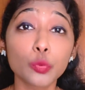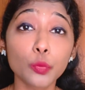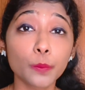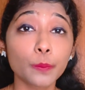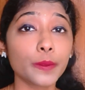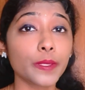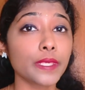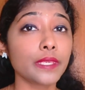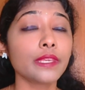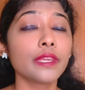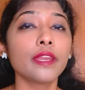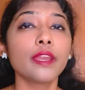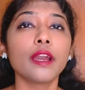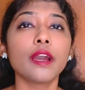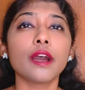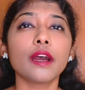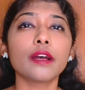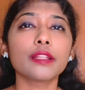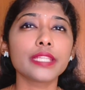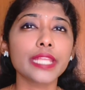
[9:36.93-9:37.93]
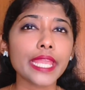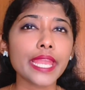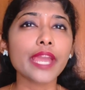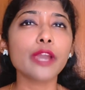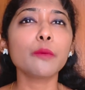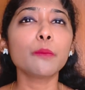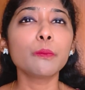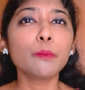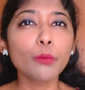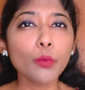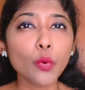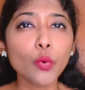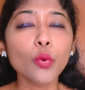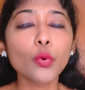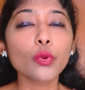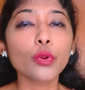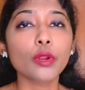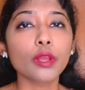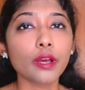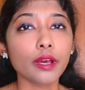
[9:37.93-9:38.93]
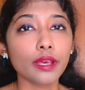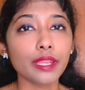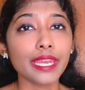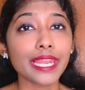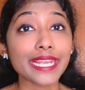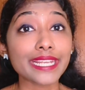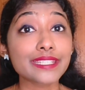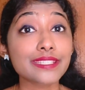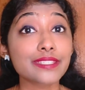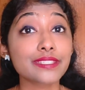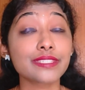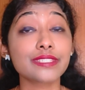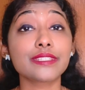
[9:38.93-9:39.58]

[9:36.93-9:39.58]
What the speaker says: UP, they have more like